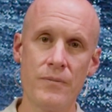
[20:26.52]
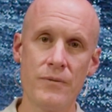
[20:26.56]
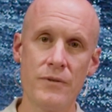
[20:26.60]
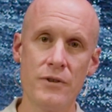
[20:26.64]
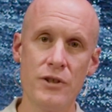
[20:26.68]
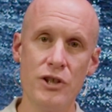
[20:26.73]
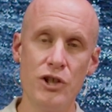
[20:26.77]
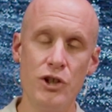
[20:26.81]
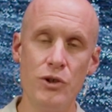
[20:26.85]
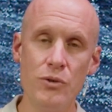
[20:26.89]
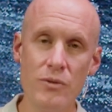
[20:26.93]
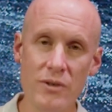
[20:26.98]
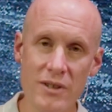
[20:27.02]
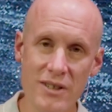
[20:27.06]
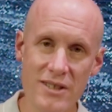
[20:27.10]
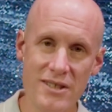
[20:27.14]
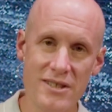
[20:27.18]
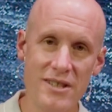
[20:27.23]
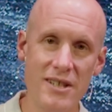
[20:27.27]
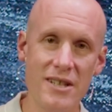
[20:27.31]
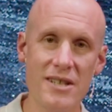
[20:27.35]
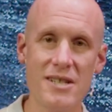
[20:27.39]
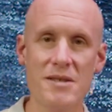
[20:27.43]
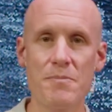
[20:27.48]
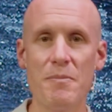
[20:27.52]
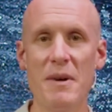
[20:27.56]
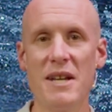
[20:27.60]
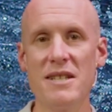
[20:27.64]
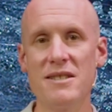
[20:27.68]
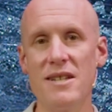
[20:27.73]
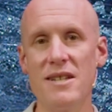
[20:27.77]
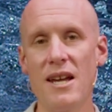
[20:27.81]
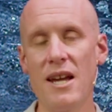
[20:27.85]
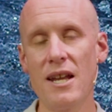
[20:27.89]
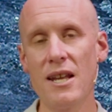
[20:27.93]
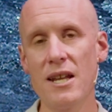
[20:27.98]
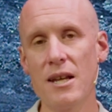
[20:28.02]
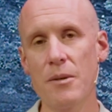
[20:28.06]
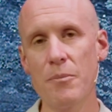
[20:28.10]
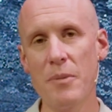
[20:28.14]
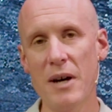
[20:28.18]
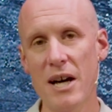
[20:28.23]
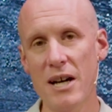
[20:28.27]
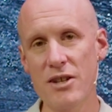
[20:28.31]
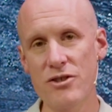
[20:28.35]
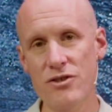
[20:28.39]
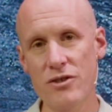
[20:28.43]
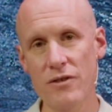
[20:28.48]
Unity is maintaining a
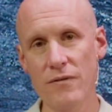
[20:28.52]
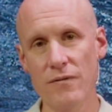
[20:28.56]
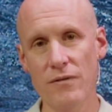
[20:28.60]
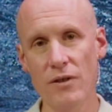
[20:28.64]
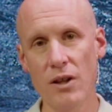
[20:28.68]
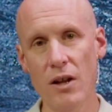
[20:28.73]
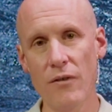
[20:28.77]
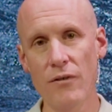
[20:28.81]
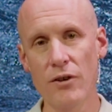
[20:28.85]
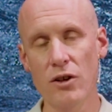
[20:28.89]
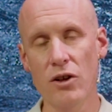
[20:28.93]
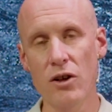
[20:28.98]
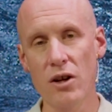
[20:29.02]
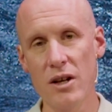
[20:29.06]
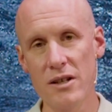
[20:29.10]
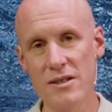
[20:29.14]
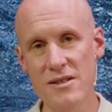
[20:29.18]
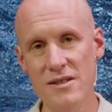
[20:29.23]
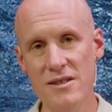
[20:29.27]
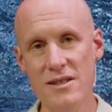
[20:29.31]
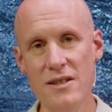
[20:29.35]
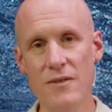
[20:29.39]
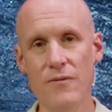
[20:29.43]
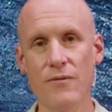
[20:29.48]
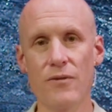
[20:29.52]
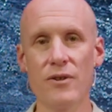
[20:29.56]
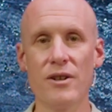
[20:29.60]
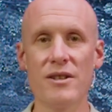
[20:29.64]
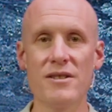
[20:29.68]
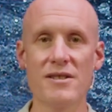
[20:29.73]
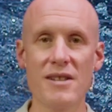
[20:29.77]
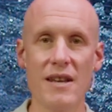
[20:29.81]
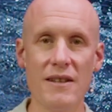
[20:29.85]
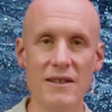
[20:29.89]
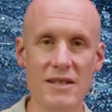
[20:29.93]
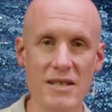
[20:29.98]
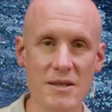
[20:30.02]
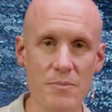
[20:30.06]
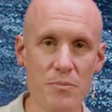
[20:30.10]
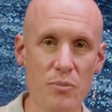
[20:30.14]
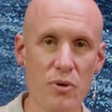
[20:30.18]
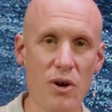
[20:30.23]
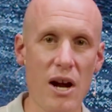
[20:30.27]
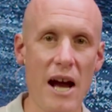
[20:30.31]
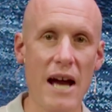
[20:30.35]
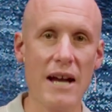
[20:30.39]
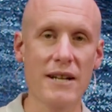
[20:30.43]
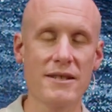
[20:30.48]
posture of love across difference, and these
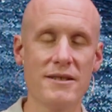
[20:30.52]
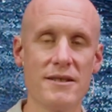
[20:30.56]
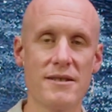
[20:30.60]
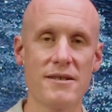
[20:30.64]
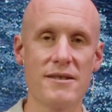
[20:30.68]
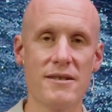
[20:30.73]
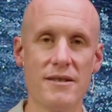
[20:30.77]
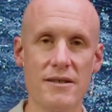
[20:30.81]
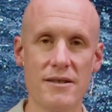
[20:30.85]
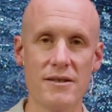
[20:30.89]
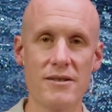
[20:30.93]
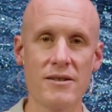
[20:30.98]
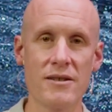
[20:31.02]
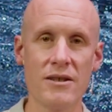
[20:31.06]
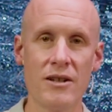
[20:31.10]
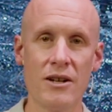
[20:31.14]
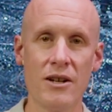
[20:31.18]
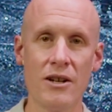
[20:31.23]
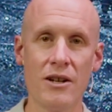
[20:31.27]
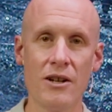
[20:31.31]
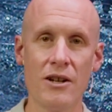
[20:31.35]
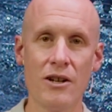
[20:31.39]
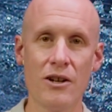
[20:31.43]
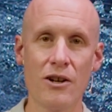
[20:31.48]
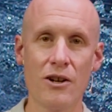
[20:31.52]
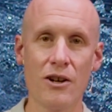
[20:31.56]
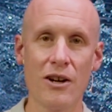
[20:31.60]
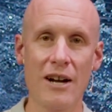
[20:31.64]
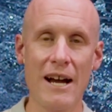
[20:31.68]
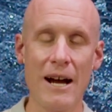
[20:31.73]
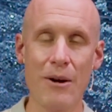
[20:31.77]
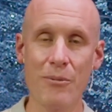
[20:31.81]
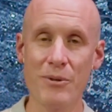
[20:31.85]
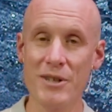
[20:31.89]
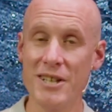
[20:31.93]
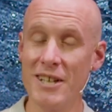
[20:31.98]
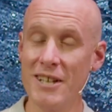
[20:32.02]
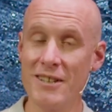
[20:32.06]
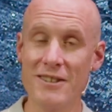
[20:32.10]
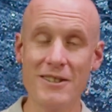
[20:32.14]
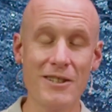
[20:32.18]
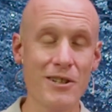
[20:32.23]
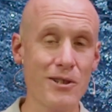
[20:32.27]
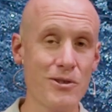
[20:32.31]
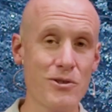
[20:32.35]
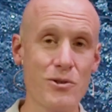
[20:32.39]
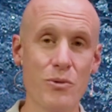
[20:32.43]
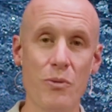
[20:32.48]
practices are how we get
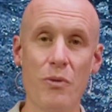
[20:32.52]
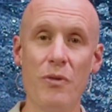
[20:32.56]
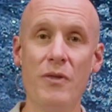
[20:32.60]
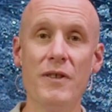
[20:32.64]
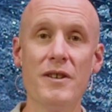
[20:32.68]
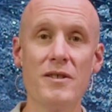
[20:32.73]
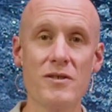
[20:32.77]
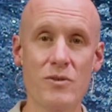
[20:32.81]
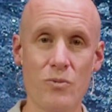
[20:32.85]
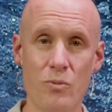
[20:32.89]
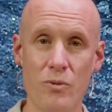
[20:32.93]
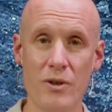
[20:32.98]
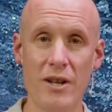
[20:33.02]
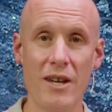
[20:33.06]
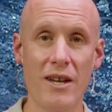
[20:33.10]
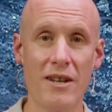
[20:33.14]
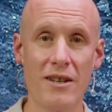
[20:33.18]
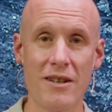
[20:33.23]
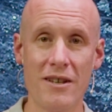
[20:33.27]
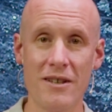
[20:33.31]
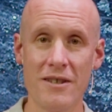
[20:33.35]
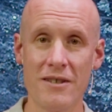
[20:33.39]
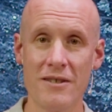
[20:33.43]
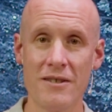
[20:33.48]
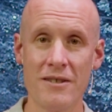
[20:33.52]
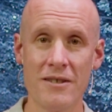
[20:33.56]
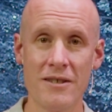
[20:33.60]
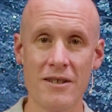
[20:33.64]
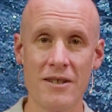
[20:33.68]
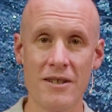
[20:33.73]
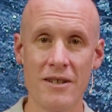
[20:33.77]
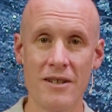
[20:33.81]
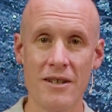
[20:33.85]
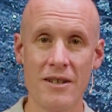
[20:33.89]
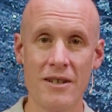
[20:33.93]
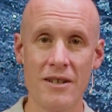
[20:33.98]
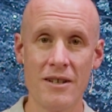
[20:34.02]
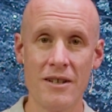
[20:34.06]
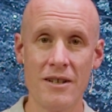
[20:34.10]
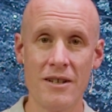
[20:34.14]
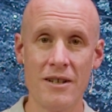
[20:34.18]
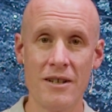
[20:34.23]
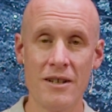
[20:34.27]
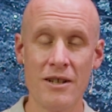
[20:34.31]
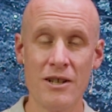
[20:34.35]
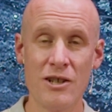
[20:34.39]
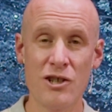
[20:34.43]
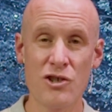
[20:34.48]
there. So this week,
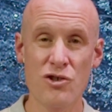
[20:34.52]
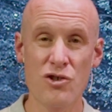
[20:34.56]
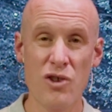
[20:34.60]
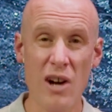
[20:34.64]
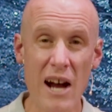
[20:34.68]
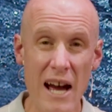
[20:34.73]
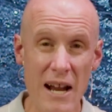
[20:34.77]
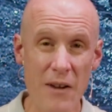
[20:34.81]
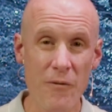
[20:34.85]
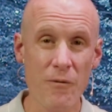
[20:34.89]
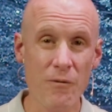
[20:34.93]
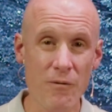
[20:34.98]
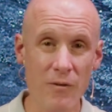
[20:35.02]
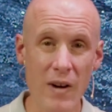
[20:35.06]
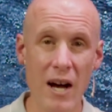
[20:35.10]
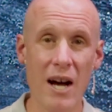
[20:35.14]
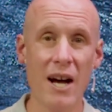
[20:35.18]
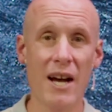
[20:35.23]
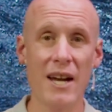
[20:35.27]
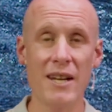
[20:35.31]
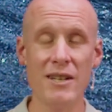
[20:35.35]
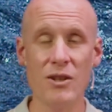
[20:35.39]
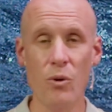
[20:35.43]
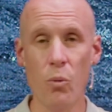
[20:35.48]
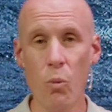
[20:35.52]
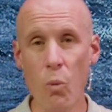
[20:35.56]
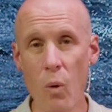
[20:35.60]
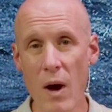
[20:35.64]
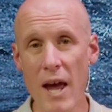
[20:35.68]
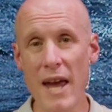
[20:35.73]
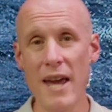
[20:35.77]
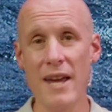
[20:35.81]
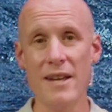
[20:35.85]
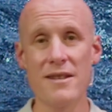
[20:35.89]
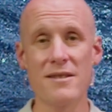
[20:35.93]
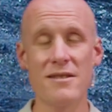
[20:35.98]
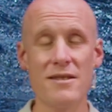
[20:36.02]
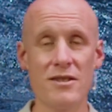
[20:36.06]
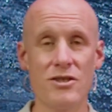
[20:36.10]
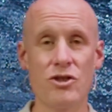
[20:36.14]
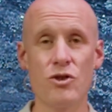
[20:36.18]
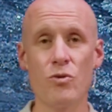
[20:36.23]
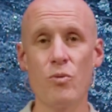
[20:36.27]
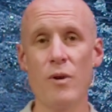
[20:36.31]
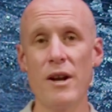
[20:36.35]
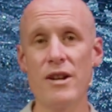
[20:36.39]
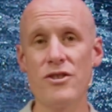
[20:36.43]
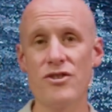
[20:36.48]
try to find a way, a
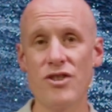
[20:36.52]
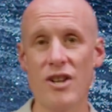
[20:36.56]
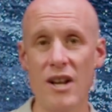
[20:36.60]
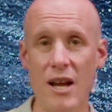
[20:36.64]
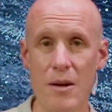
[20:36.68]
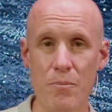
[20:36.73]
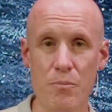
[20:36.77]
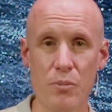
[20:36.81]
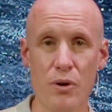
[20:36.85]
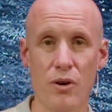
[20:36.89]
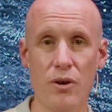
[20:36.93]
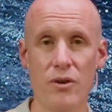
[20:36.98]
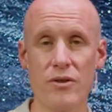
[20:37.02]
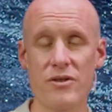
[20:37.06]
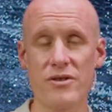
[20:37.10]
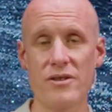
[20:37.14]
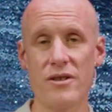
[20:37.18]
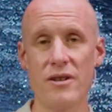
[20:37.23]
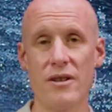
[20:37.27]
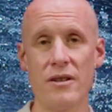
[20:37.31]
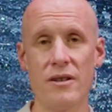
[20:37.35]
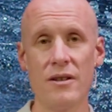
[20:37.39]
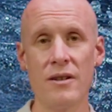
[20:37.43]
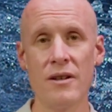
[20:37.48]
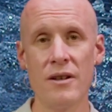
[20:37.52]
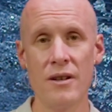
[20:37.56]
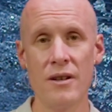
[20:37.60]
situation, a person